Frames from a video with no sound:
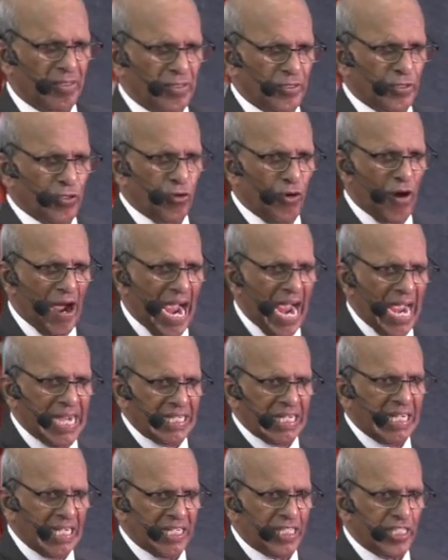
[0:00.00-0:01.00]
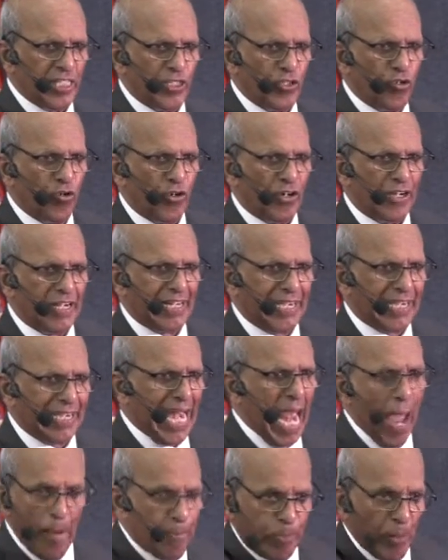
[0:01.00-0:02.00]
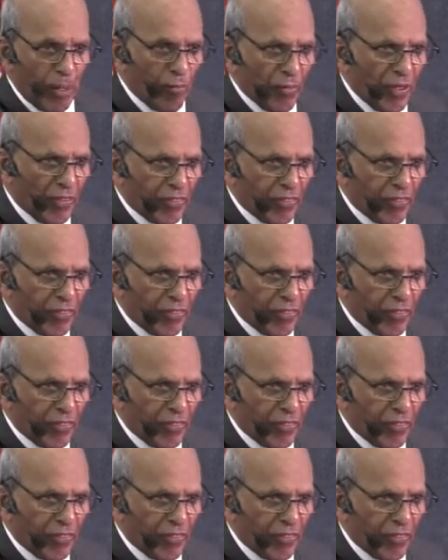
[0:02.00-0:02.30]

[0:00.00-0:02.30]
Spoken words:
You handle it. You grapple